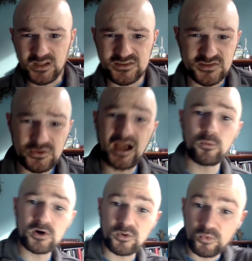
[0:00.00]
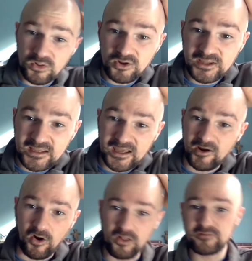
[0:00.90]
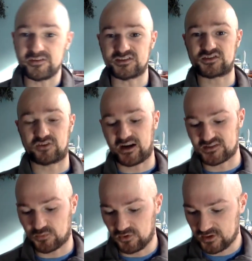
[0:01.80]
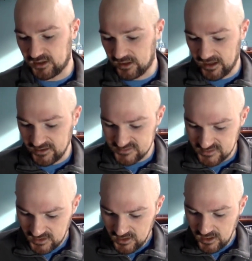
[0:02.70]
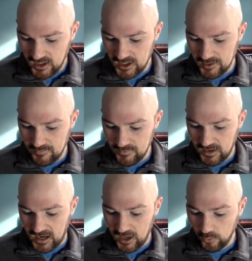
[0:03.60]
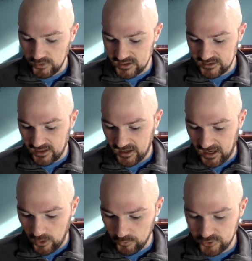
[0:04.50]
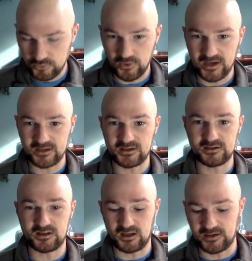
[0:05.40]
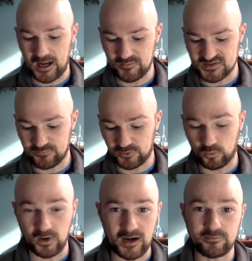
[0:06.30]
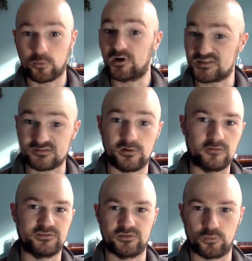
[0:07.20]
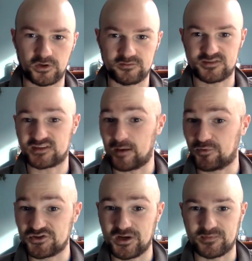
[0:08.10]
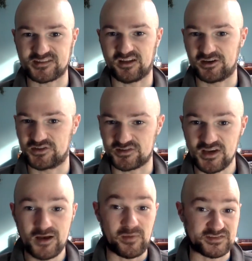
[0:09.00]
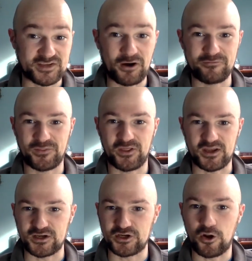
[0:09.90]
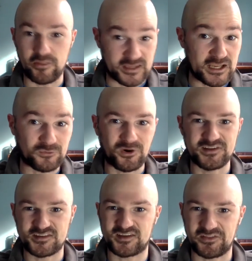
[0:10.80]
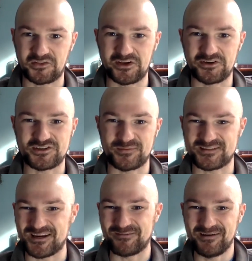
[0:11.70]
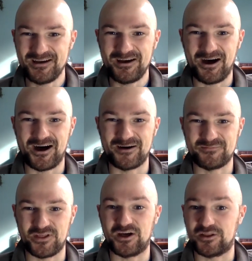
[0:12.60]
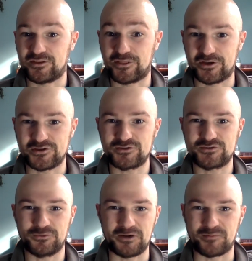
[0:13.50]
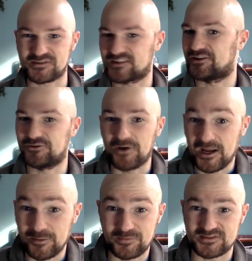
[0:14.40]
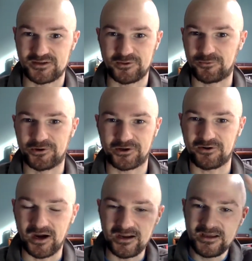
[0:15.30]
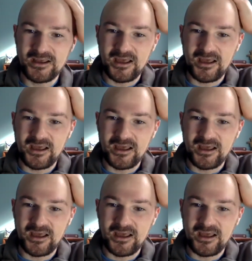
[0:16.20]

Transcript: And so, yeah, we're looking at all of these strands. We're looking at how we create an atmosphere where everyone is involved in the work of discipleship. It's not just myself and you know, the keen ones on the leadership team, the 20% who do 80% of the work, right?